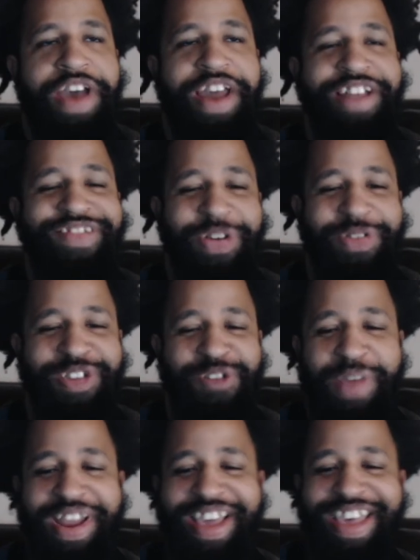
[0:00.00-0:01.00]
Does a
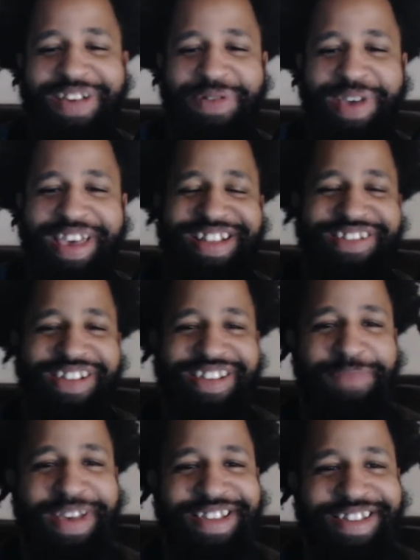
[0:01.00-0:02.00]
spinning heel kick, just
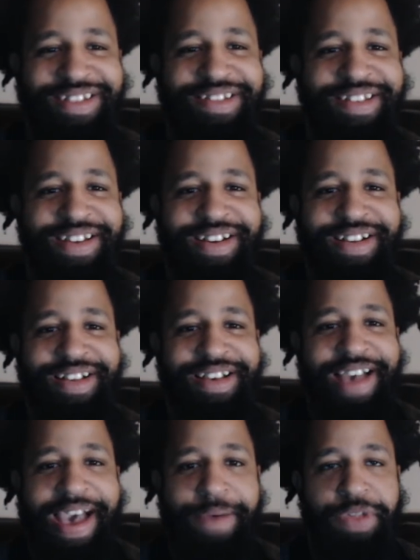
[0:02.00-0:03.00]
misses.
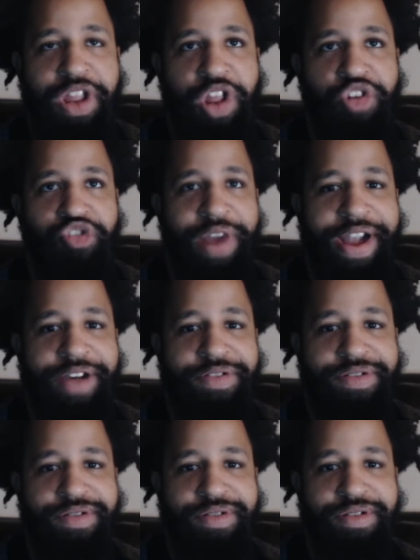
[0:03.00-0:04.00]
That was a close round.
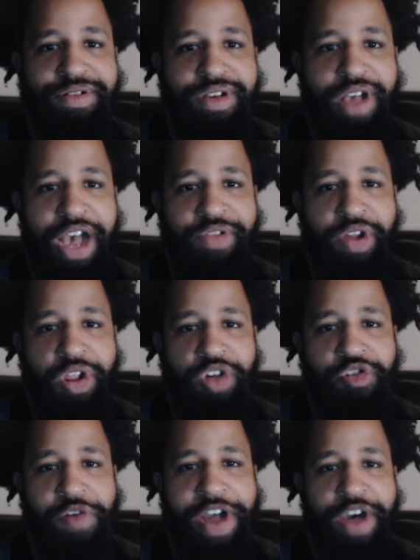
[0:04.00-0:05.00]

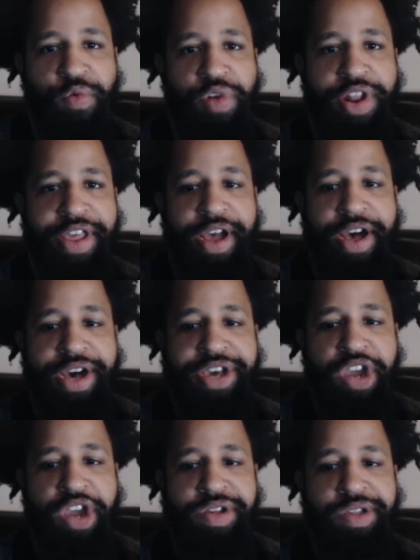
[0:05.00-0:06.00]
Really
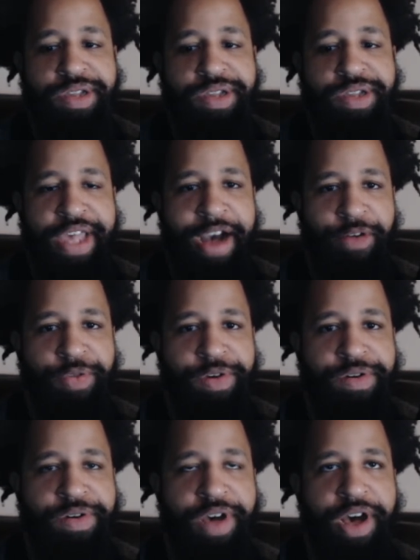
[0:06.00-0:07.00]
curious to see how
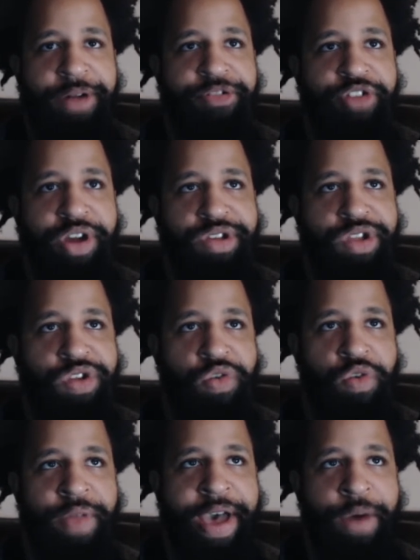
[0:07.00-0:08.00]
the judges
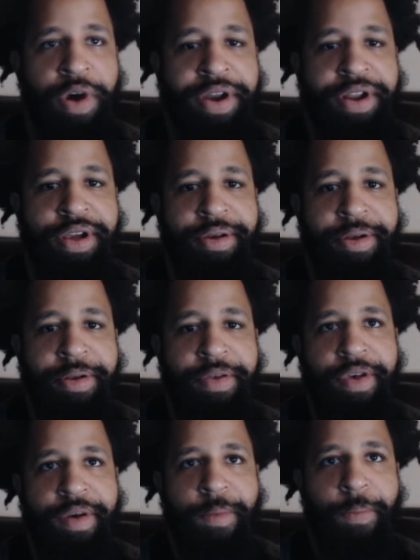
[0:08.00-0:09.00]
scored that one.
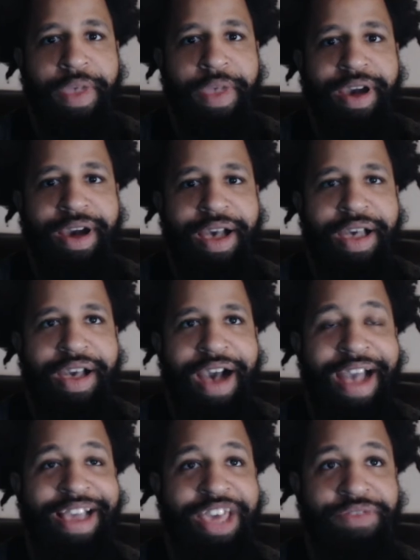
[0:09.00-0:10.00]

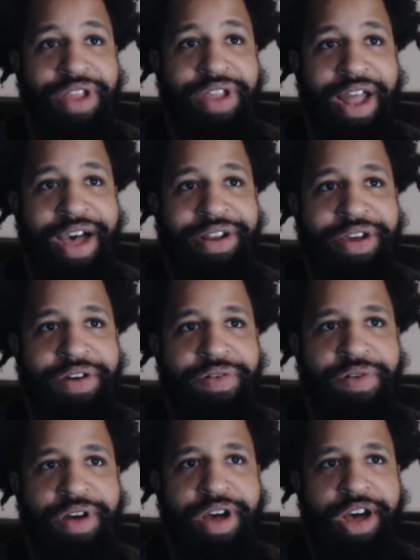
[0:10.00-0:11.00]
I give it to Lando.
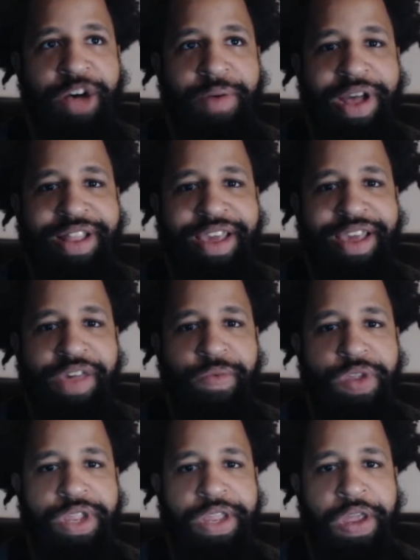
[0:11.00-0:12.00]
I think he
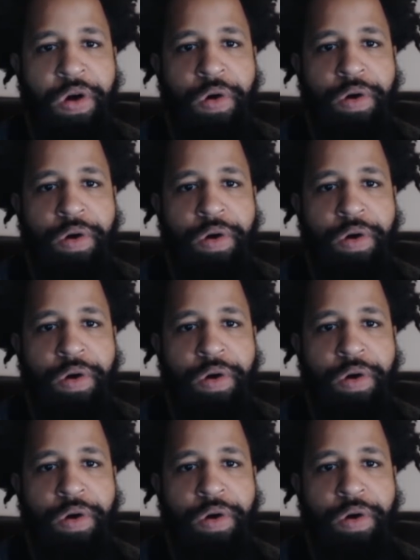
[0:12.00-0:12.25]
was still